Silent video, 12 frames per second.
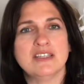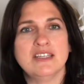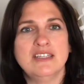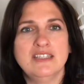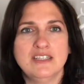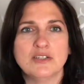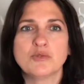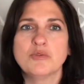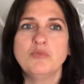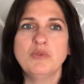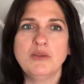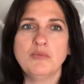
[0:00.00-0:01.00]
he deals
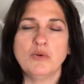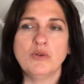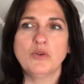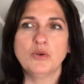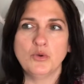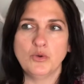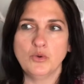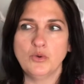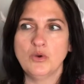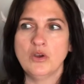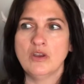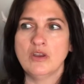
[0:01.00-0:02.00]
with people who,
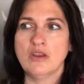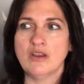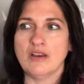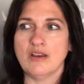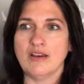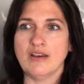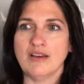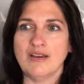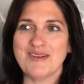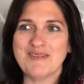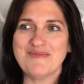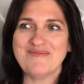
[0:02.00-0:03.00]

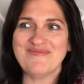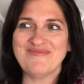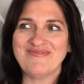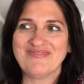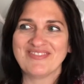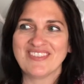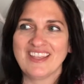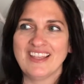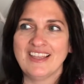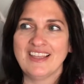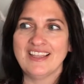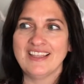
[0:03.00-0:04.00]
um,
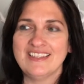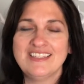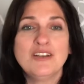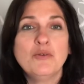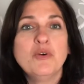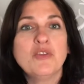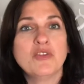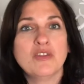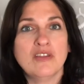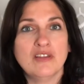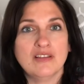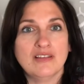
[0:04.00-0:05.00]
deal with
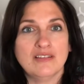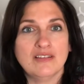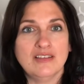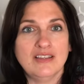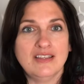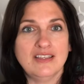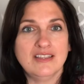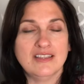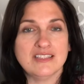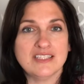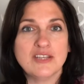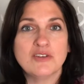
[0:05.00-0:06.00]
the, the, the
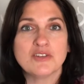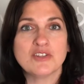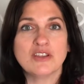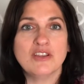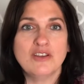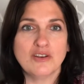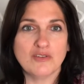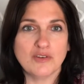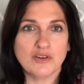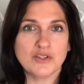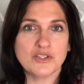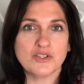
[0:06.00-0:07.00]
secrets of the
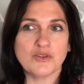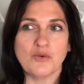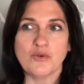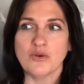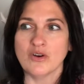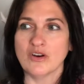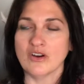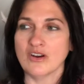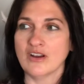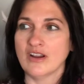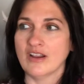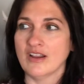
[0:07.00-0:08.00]
universe or
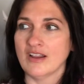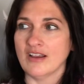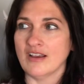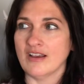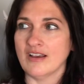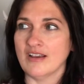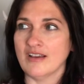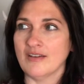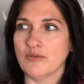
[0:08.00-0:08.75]
uh,